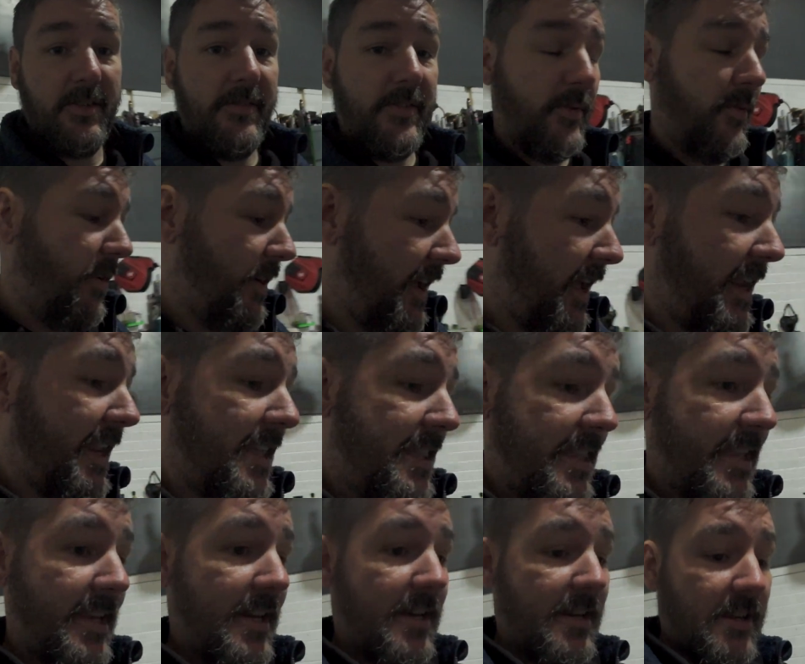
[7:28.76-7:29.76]
if you want
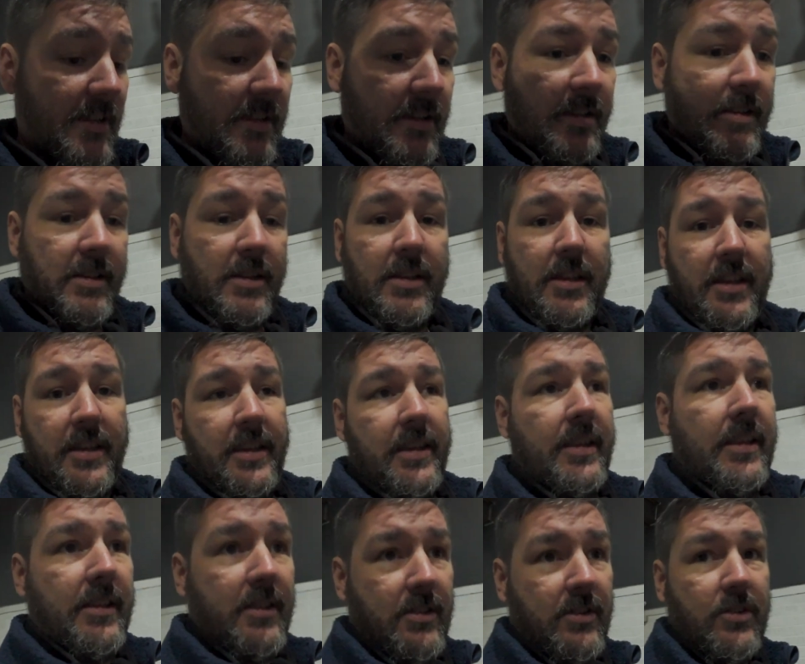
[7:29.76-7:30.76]
anything
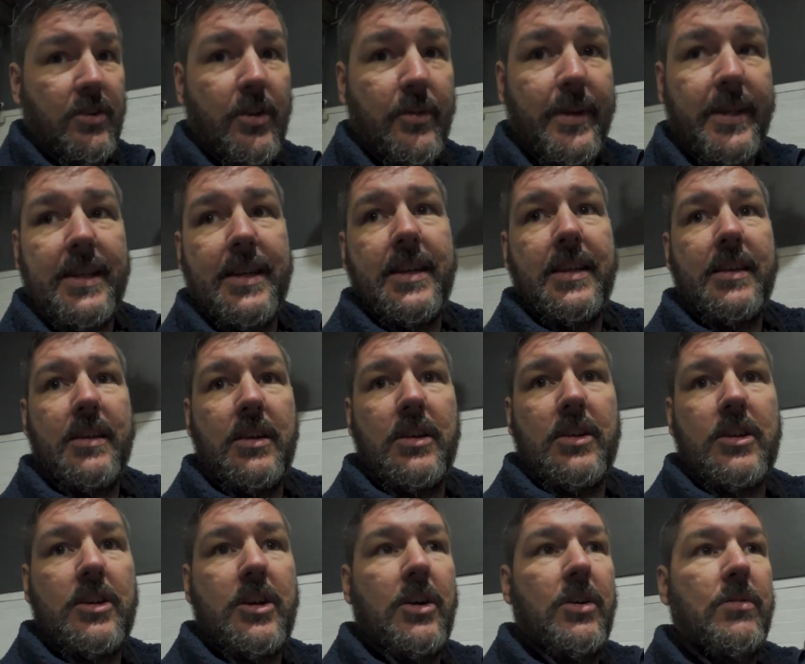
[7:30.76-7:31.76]
doing,
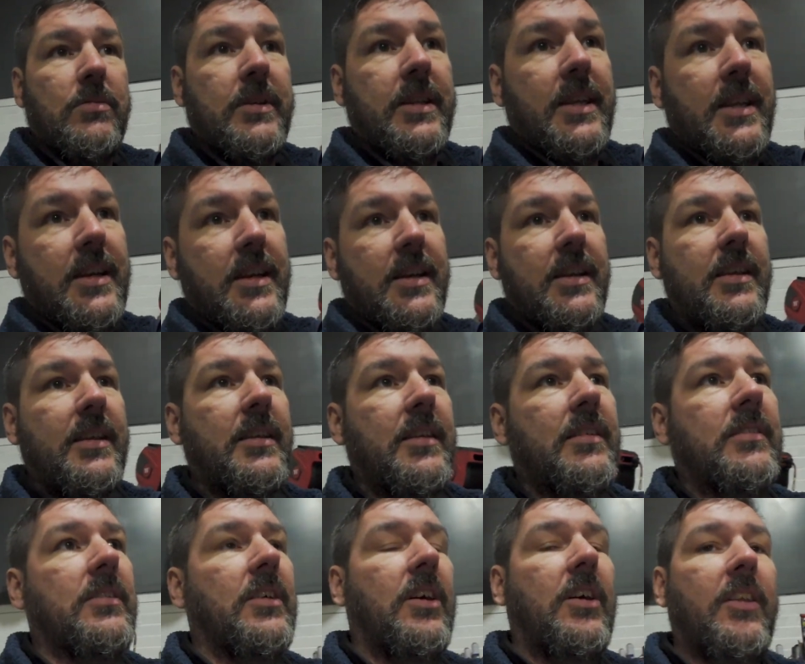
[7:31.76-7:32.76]
coding,
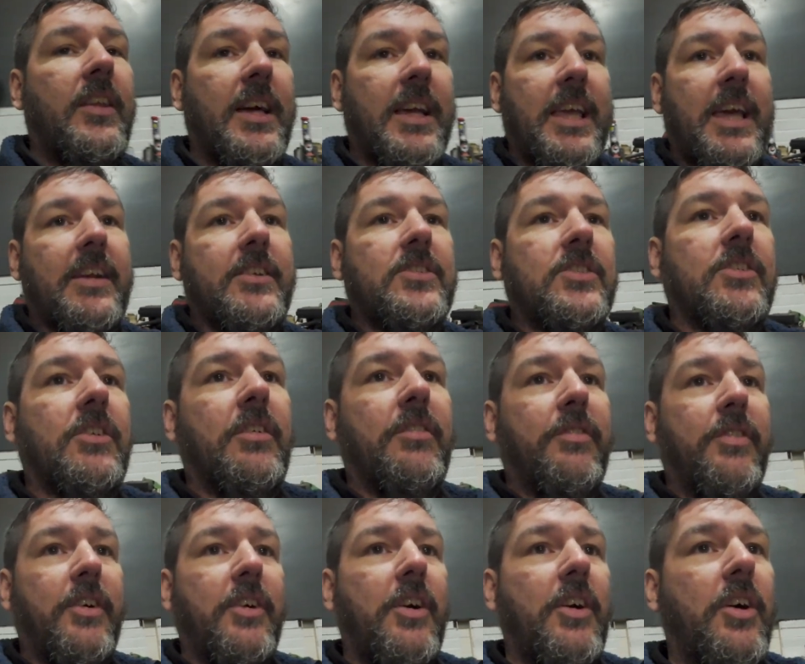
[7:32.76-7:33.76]
all that kind of
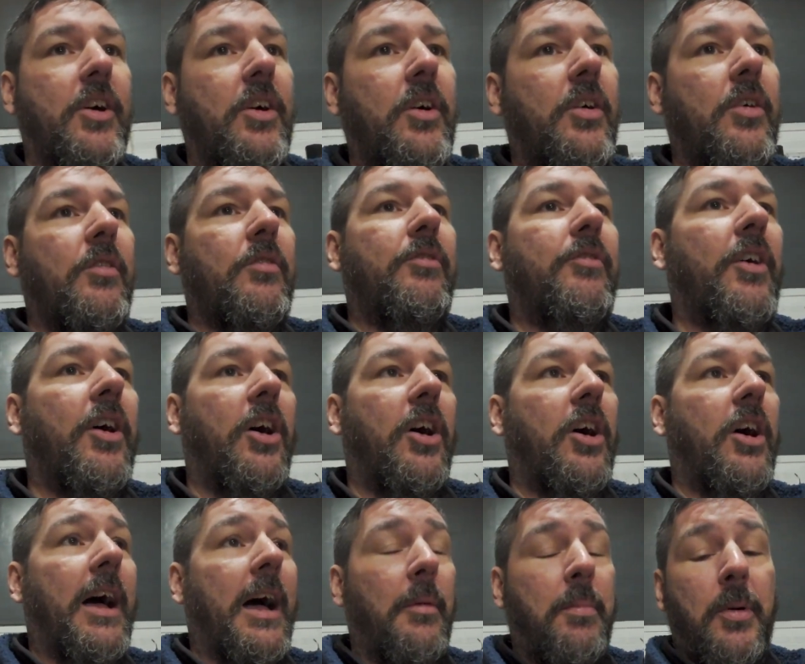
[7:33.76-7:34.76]
stuff,
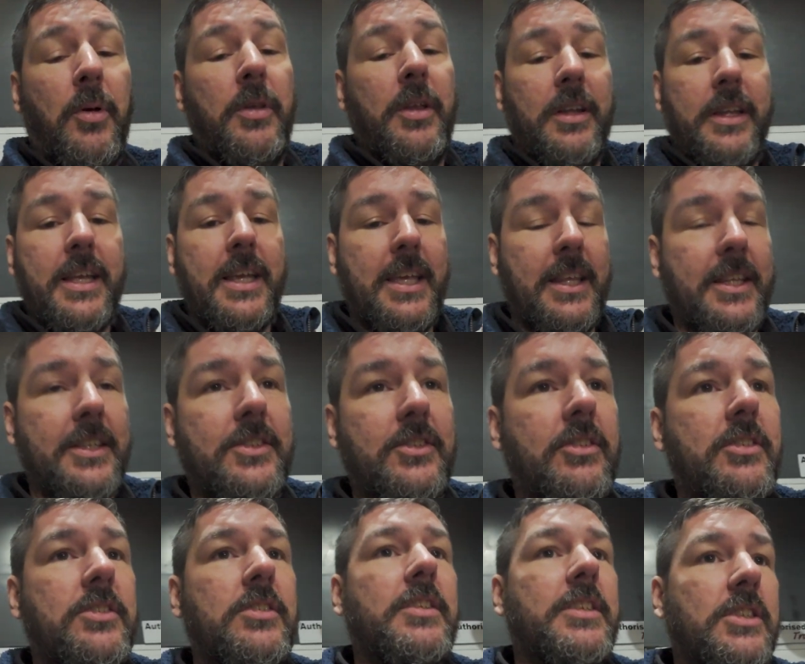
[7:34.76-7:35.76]
I'll put the link in
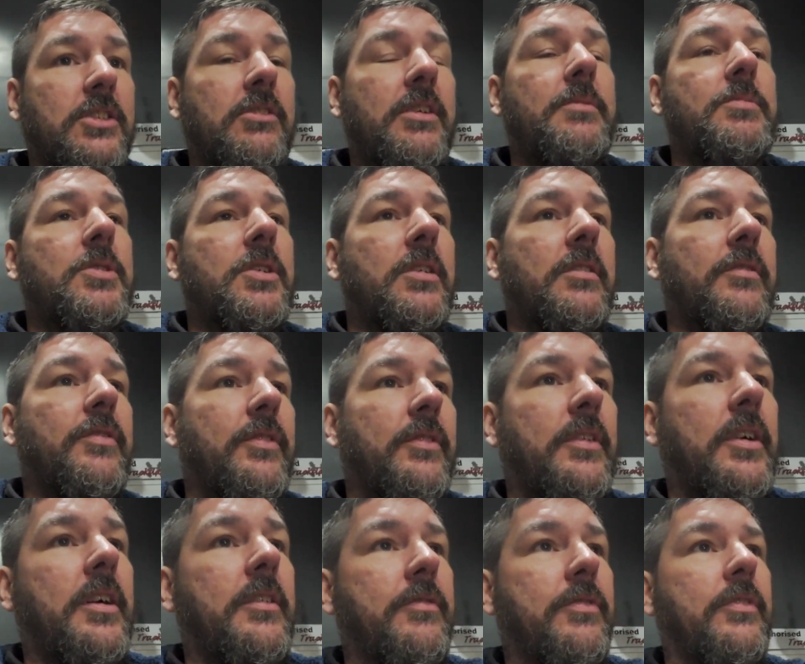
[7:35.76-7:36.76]
the description
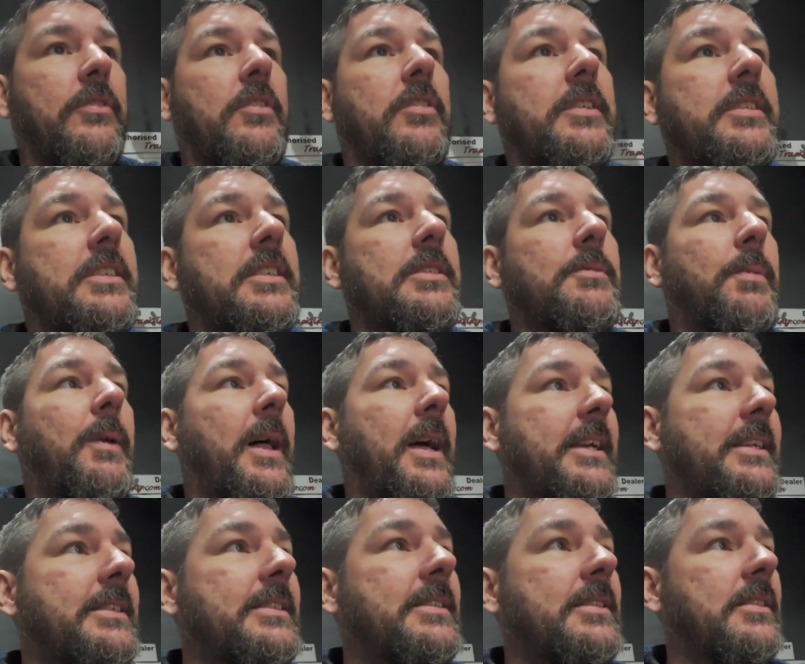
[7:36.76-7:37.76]
of Chris's
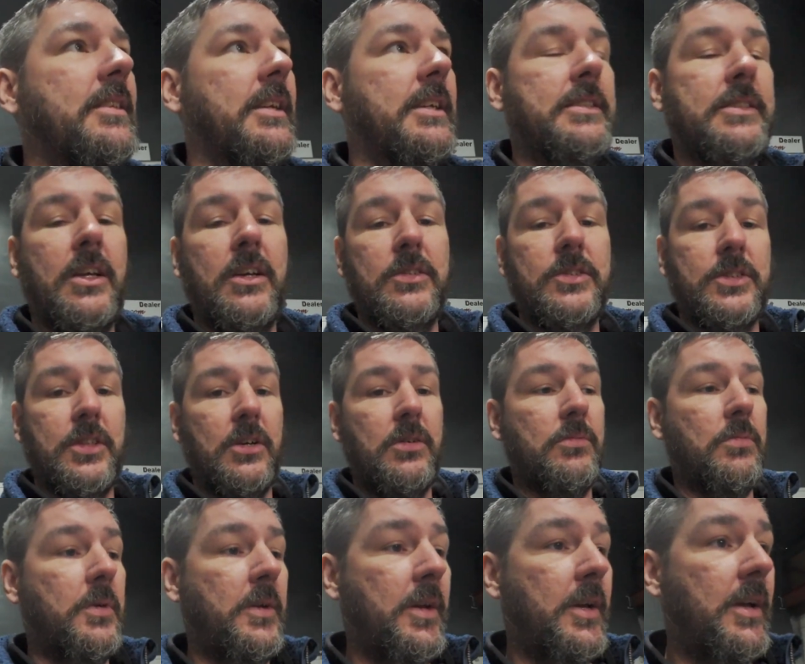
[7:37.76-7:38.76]
place. He's
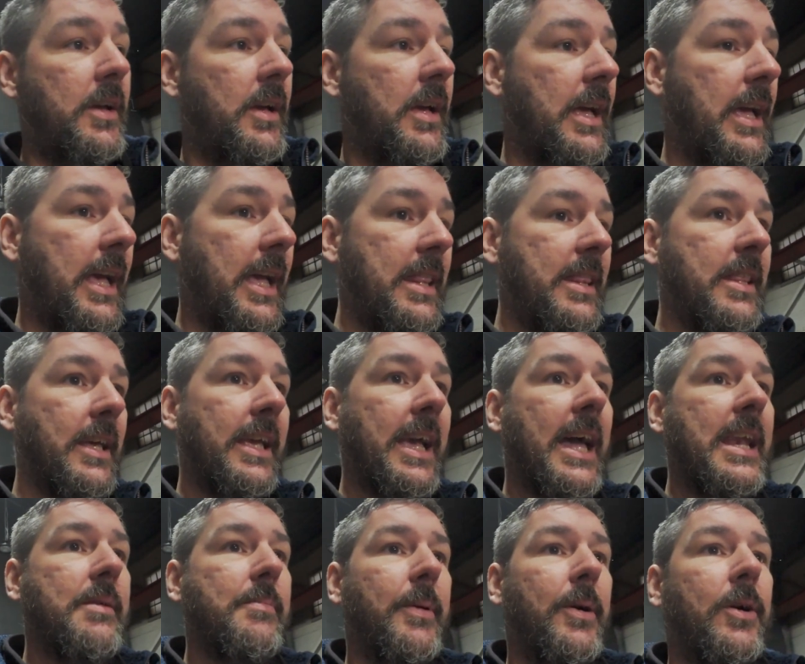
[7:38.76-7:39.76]
also in the
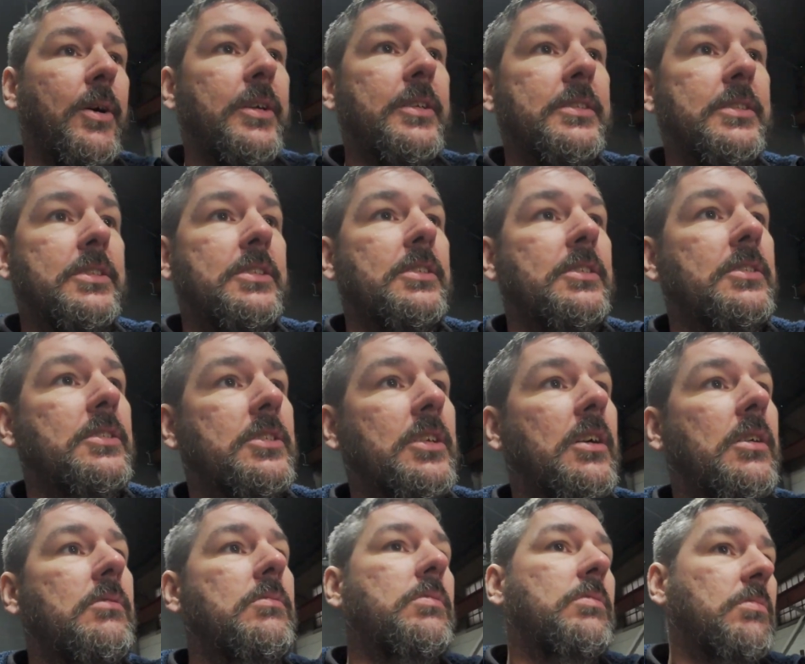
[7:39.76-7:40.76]
Caddy Boys,
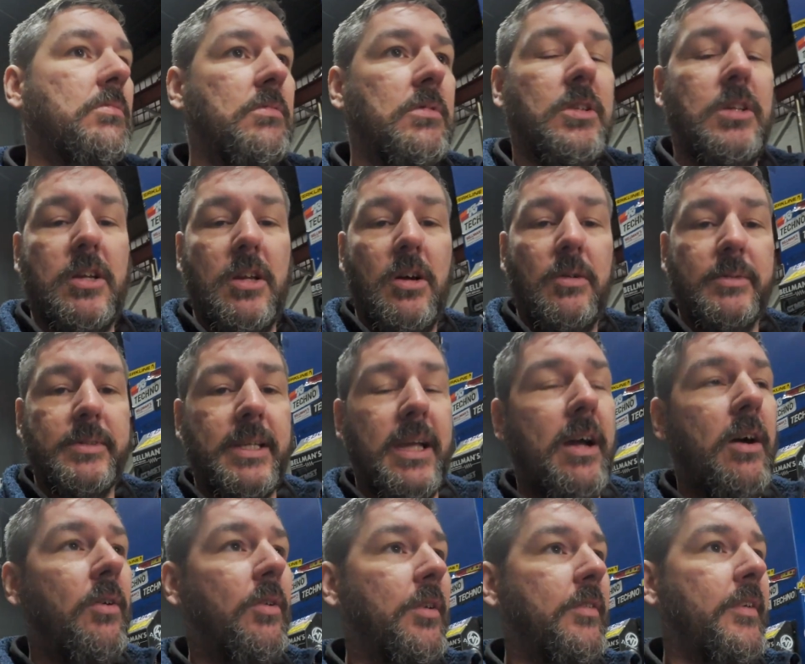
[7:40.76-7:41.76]
so you can always
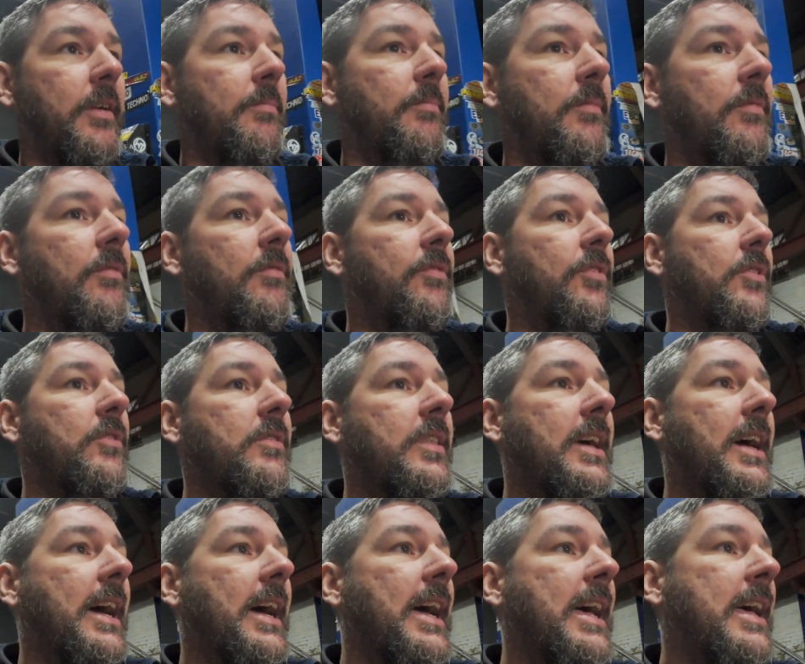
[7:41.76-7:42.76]
get hold of him through
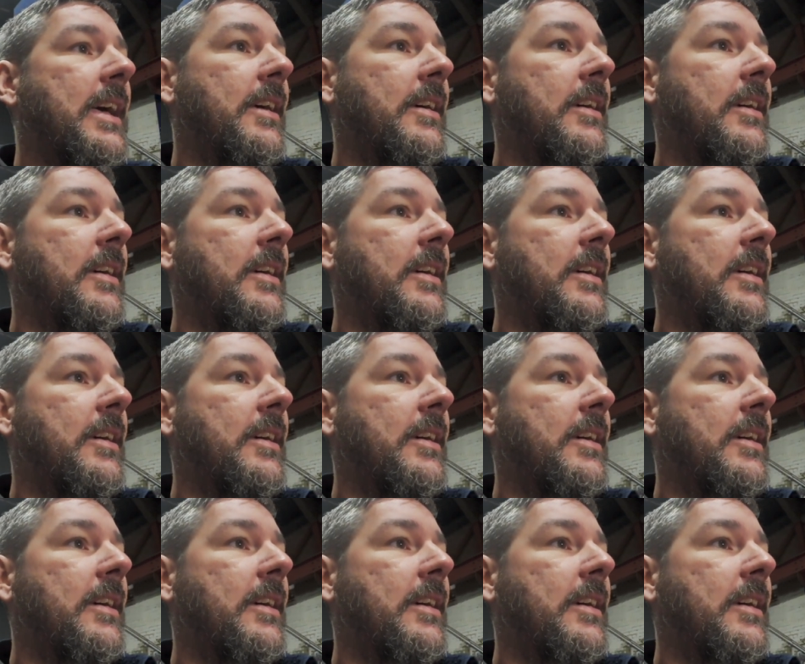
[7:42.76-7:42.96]
there.